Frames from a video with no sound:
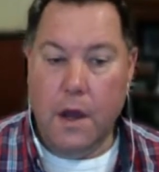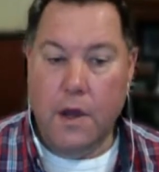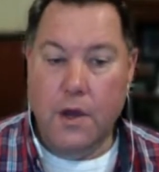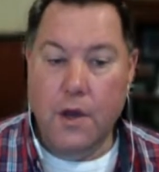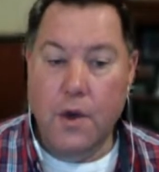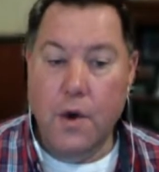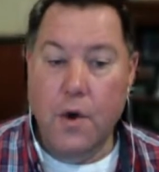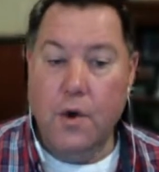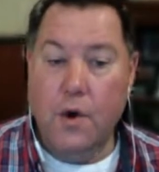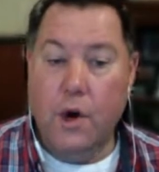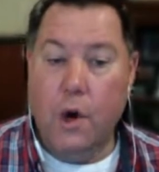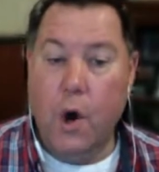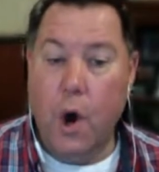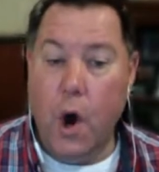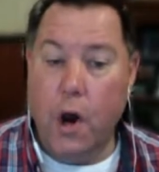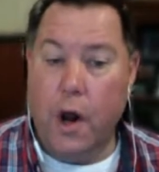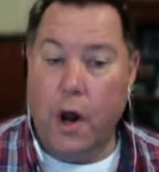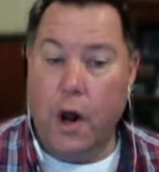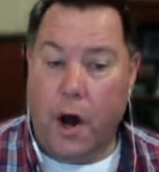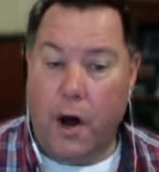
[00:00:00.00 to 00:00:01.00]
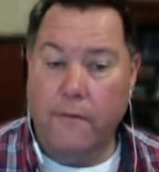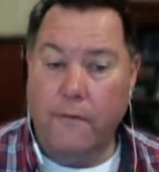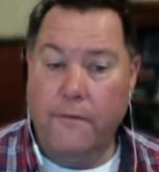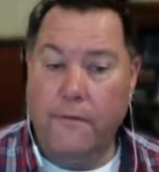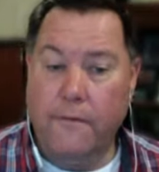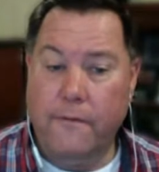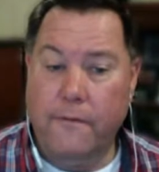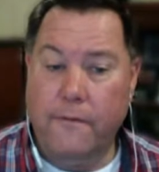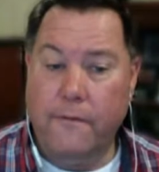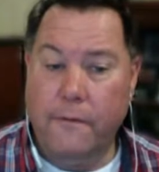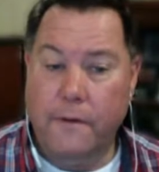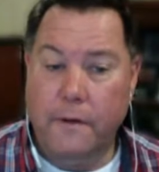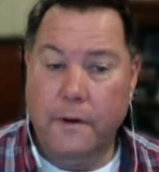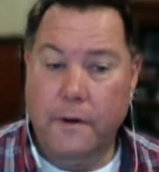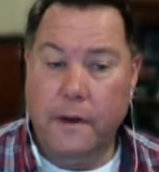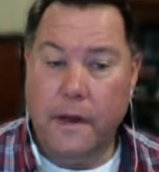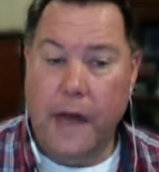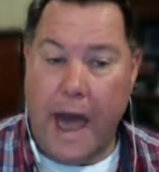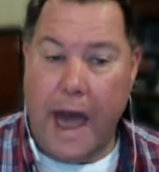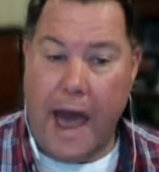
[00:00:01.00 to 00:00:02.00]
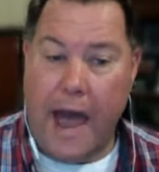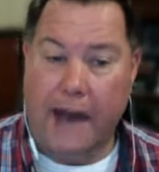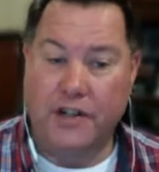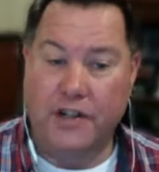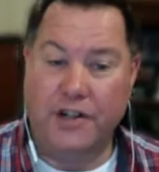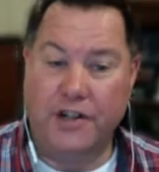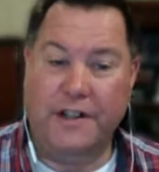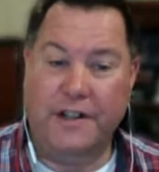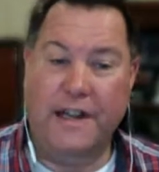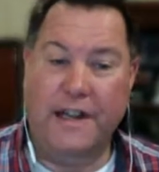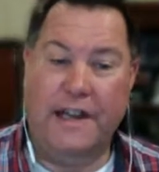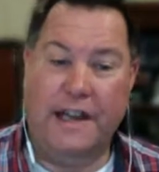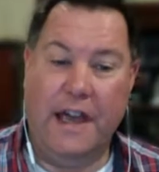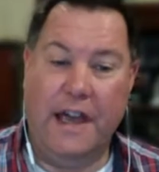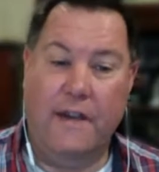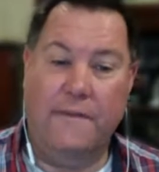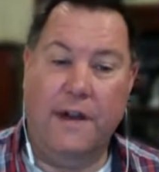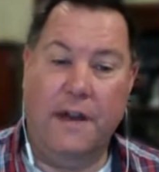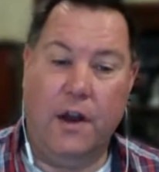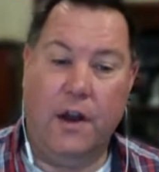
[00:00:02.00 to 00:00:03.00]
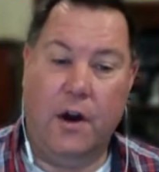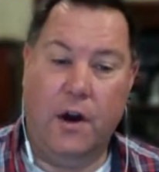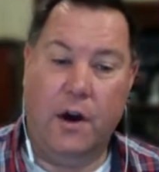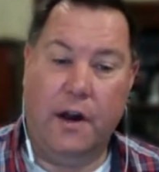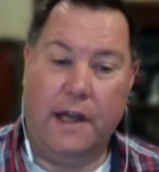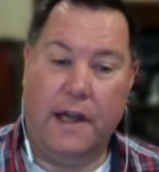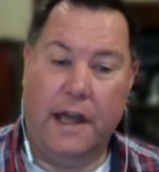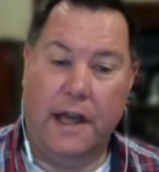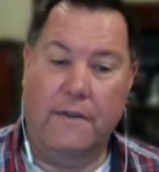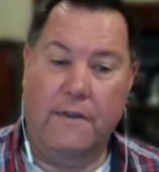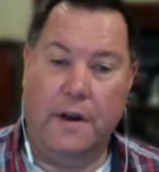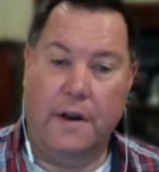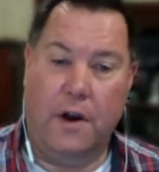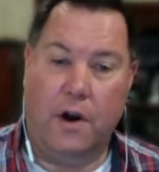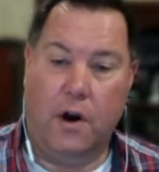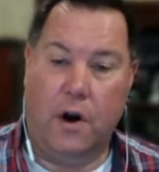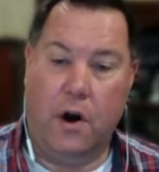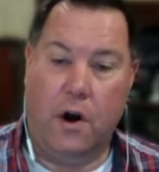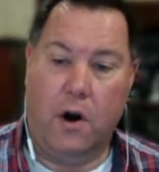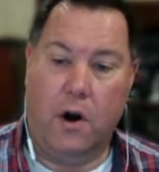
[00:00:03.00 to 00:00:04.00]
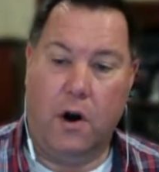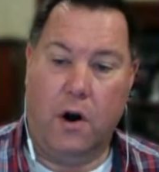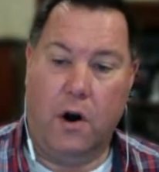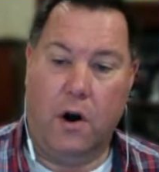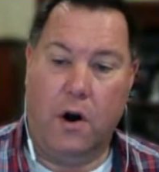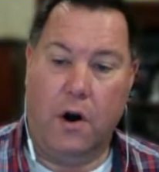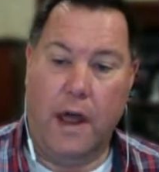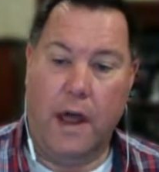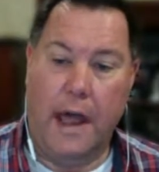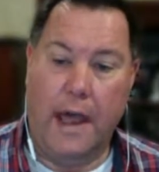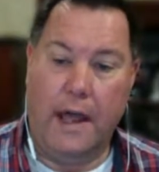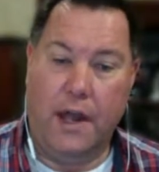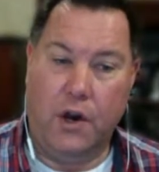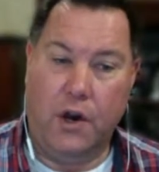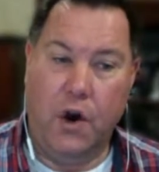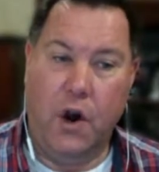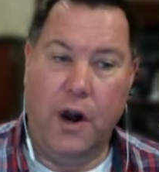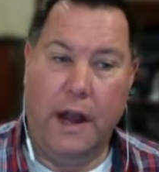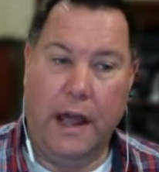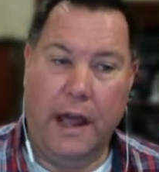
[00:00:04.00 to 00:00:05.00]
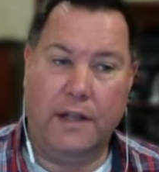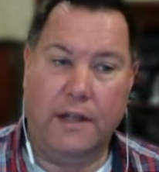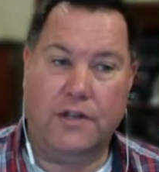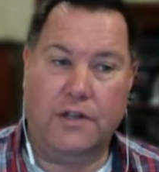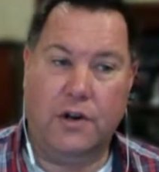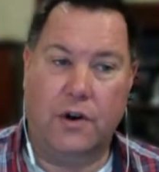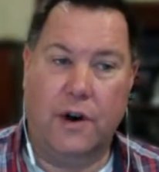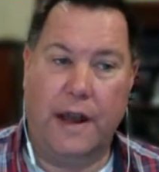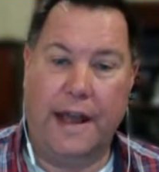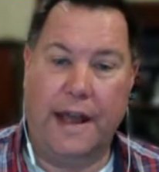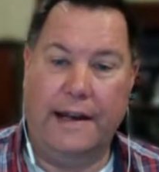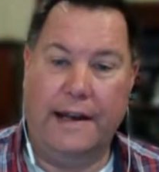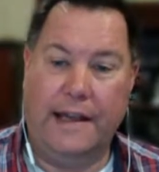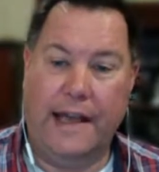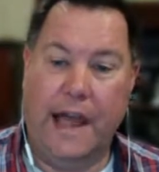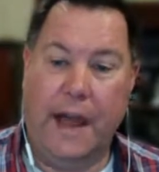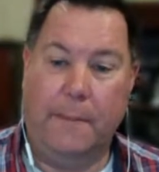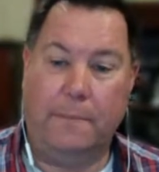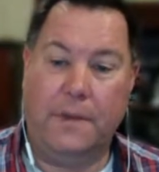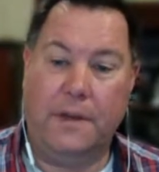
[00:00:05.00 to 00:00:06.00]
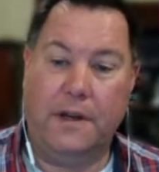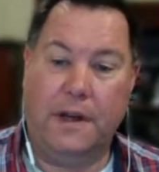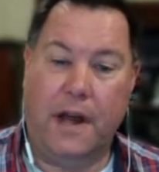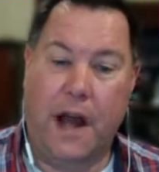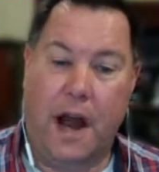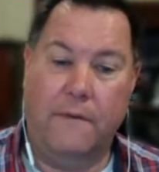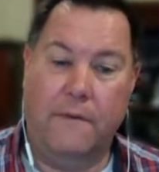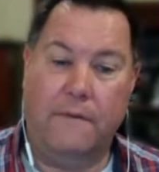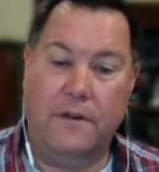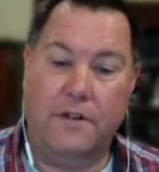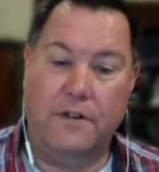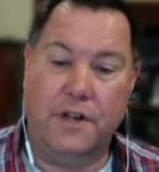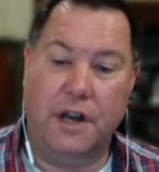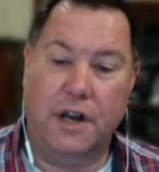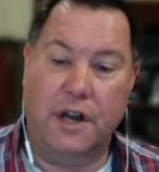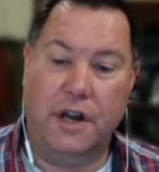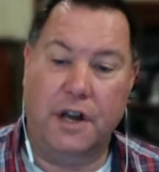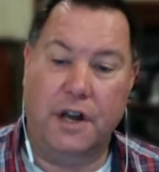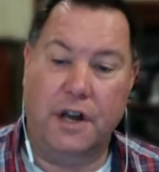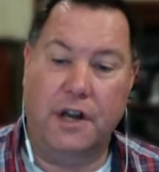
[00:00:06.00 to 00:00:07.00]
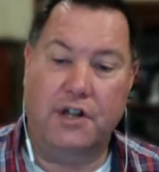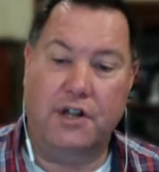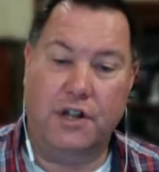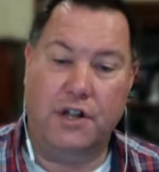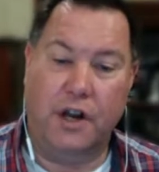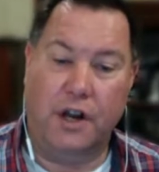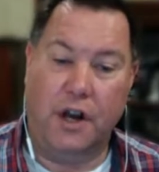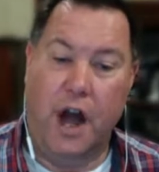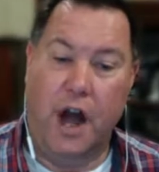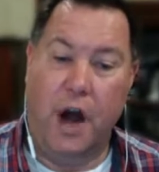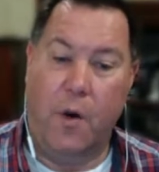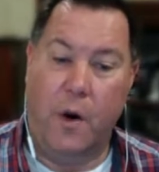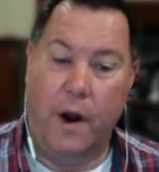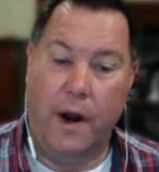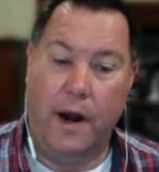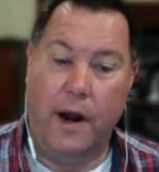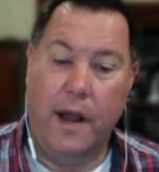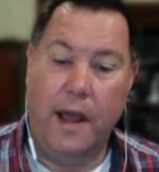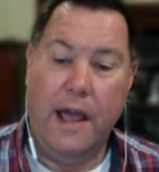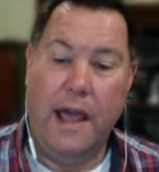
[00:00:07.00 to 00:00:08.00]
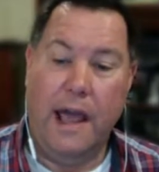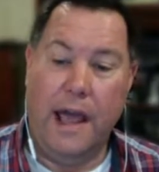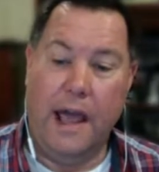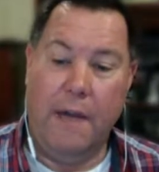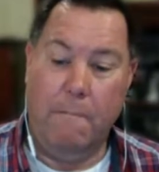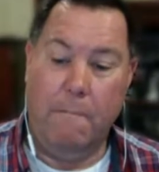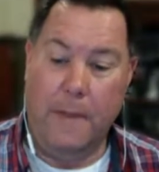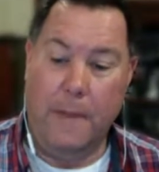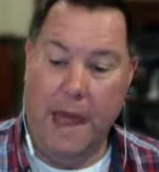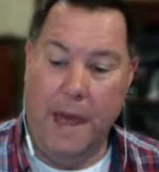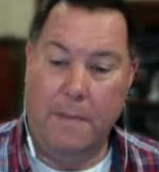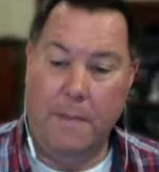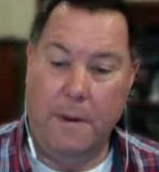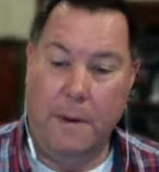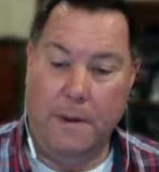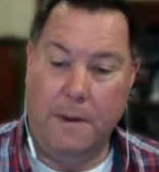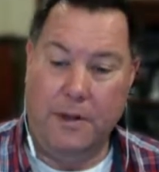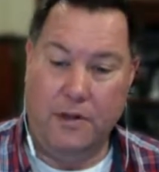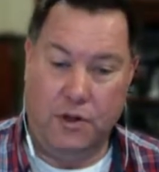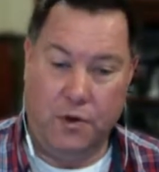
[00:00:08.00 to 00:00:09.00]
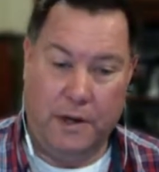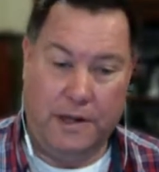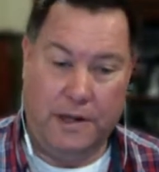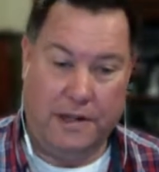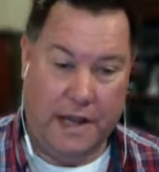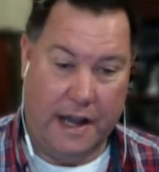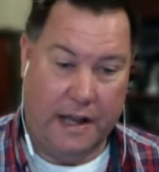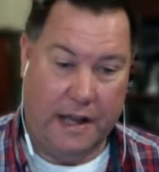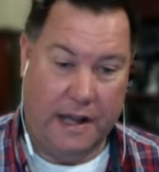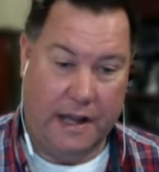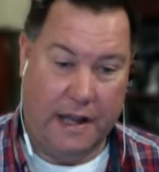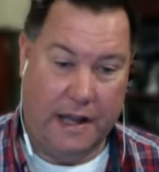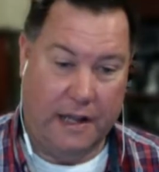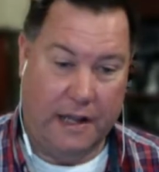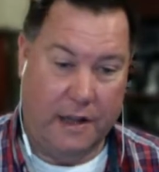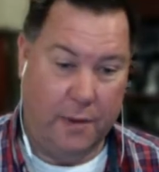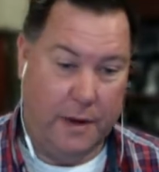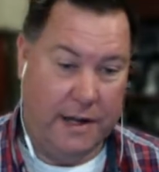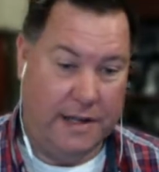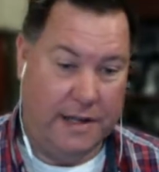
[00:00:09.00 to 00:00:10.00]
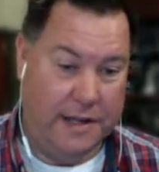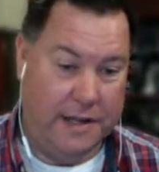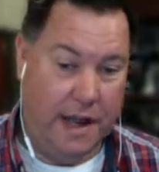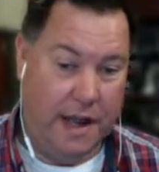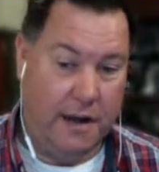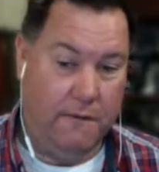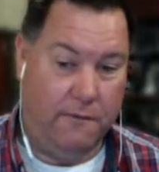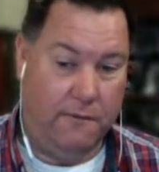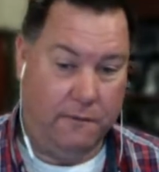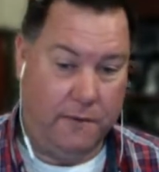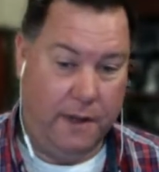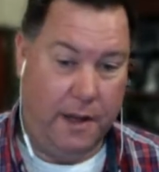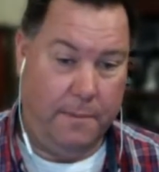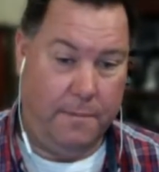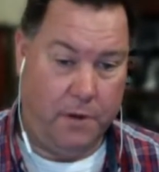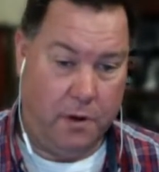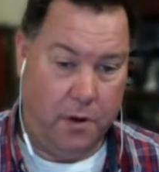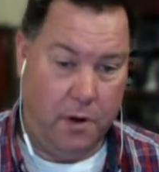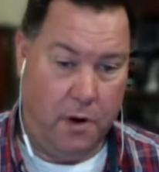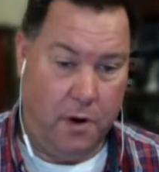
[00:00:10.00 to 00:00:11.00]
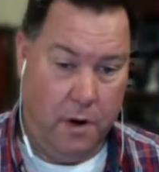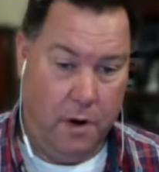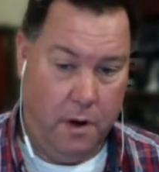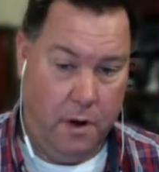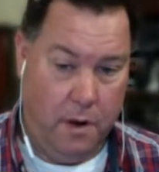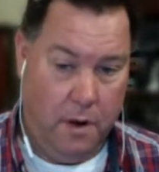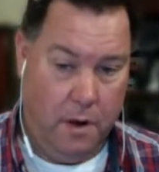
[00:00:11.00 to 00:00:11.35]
you could have actually given her a good answer and kept the conversation going and maybe do exactly what I said, flipped her